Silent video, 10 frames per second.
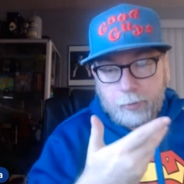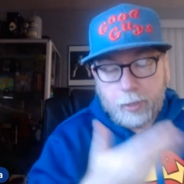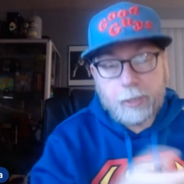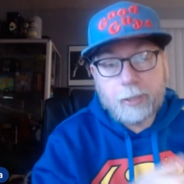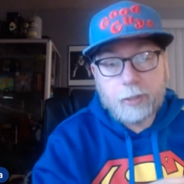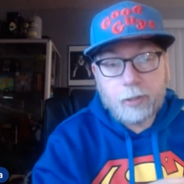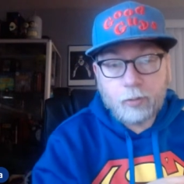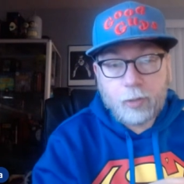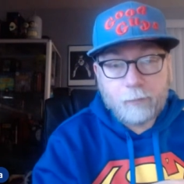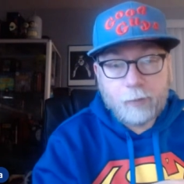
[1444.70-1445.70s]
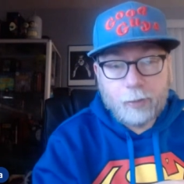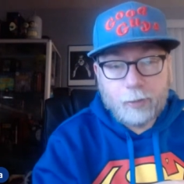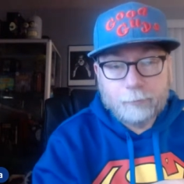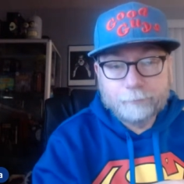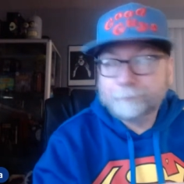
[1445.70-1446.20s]
I guess I travel a
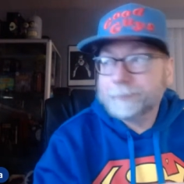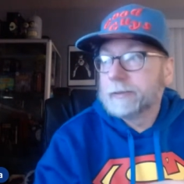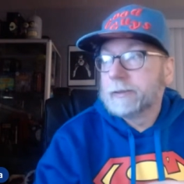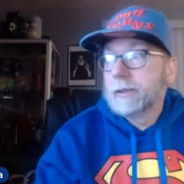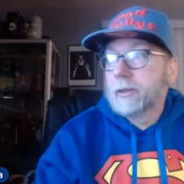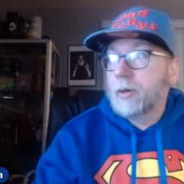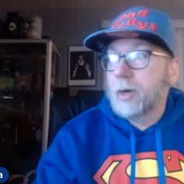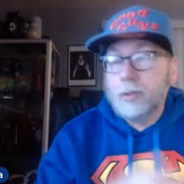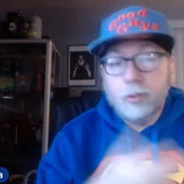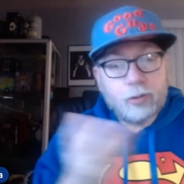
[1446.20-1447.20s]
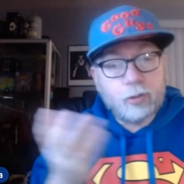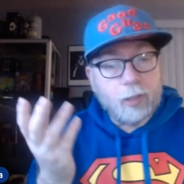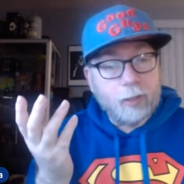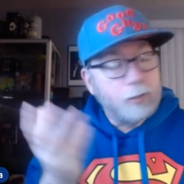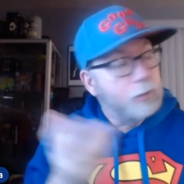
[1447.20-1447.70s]
lot. I used to travel